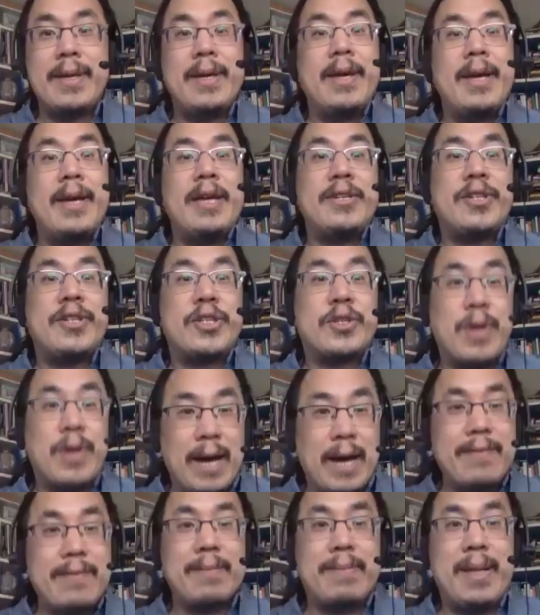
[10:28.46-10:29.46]
and
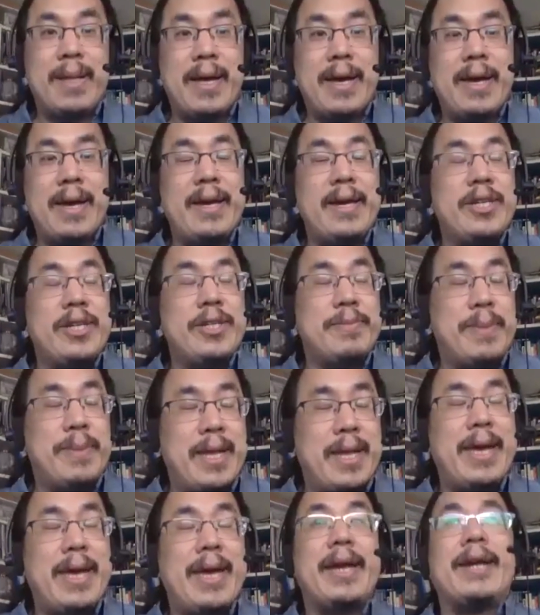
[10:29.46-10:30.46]
striving play is
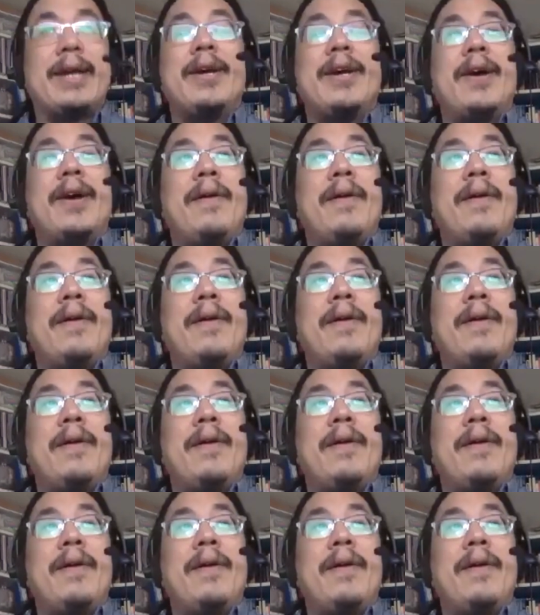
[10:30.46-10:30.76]
playing